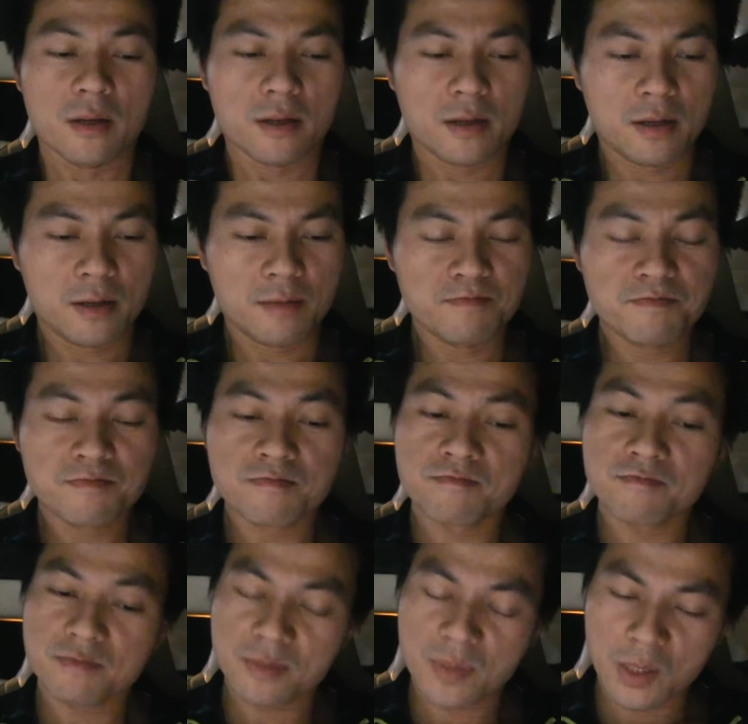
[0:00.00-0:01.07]
Um,
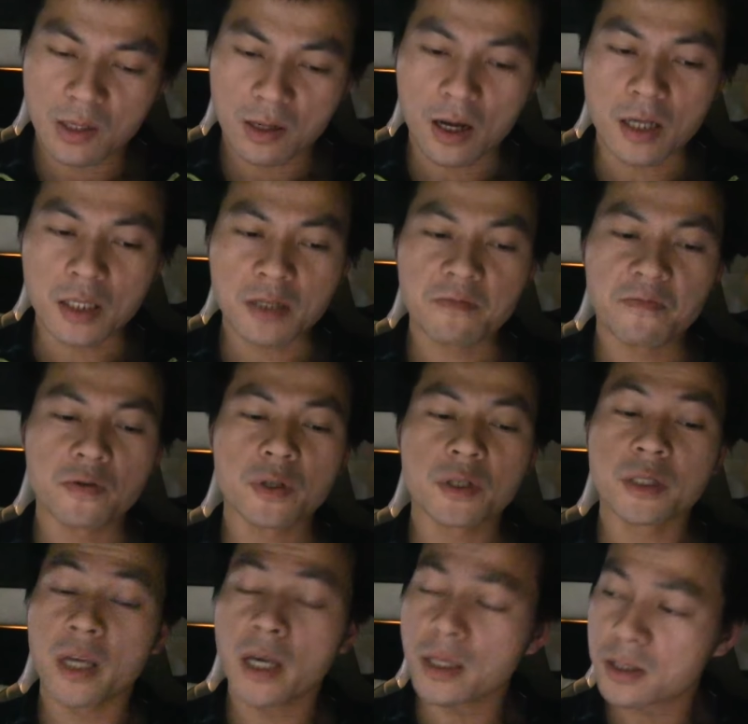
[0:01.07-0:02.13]
as for the
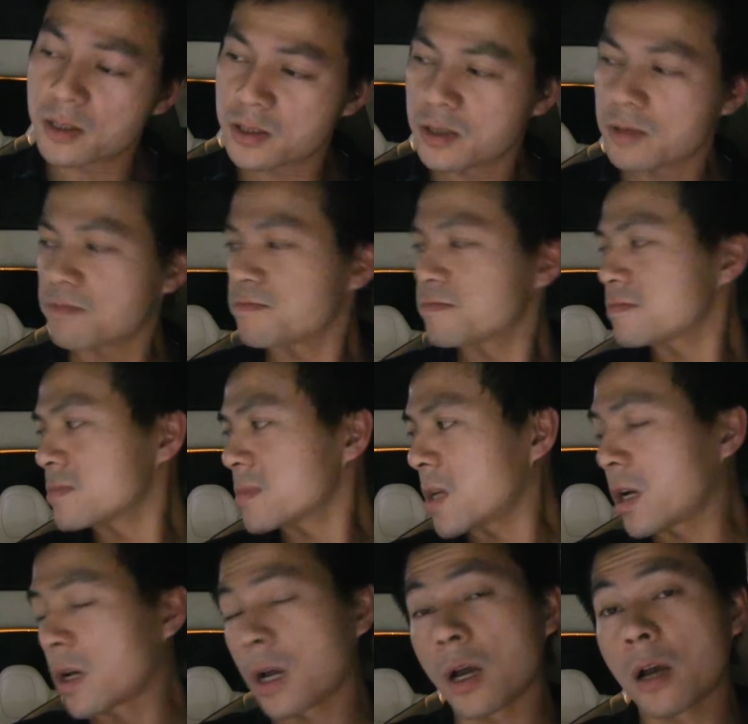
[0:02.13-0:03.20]
seats,
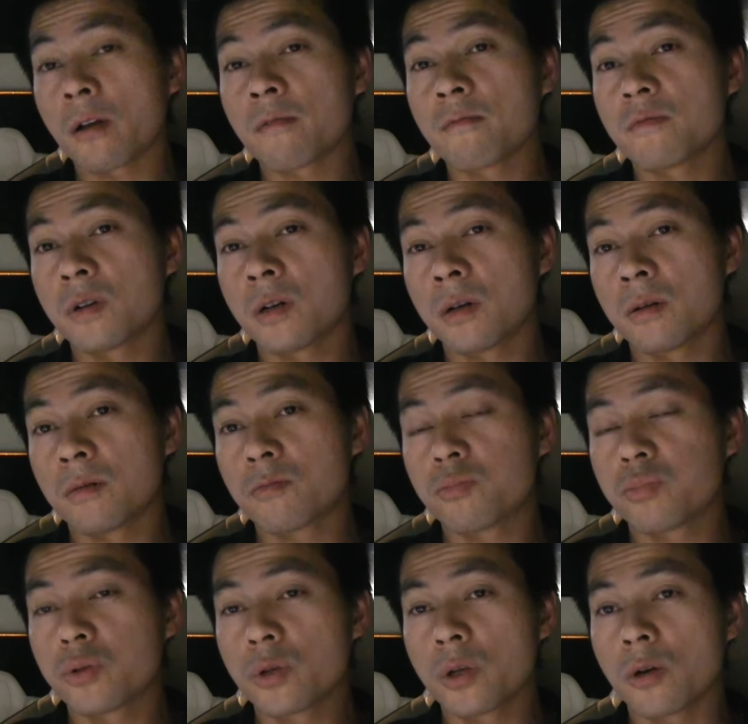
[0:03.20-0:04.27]
I have uh,
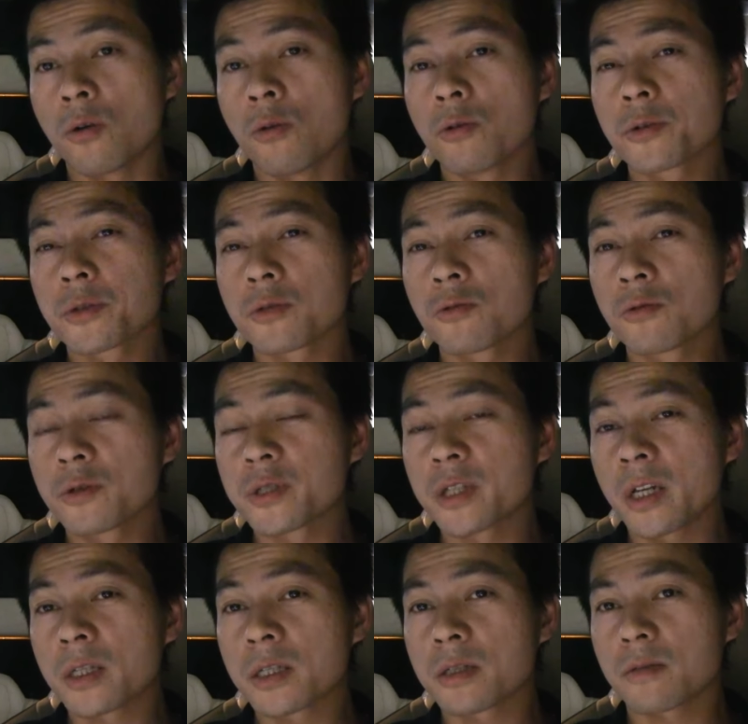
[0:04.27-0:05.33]
pretty old school
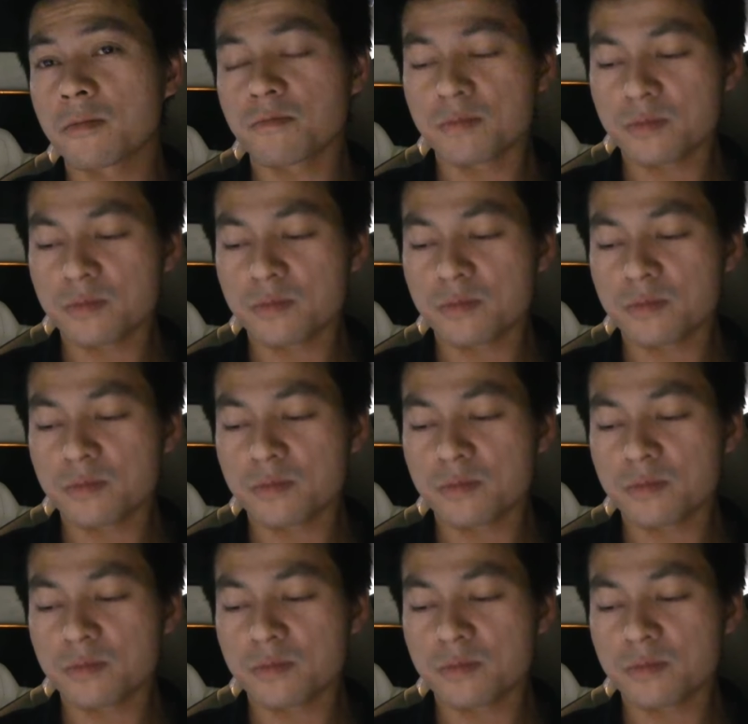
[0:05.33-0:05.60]
seats.